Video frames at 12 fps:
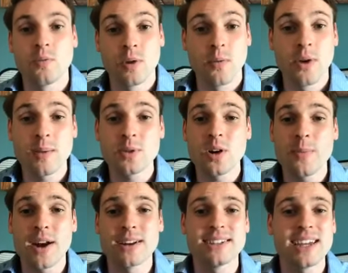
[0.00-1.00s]
when I'm
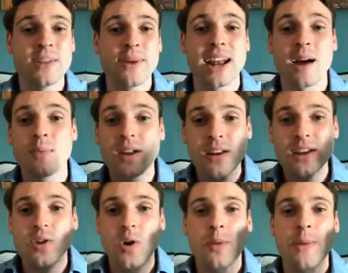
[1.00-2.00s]
talking about a state of mind, I'm
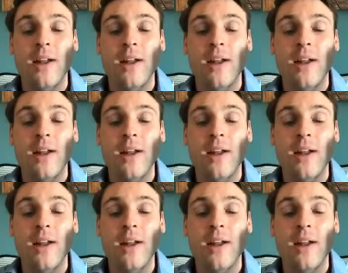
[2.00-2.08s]
literally talking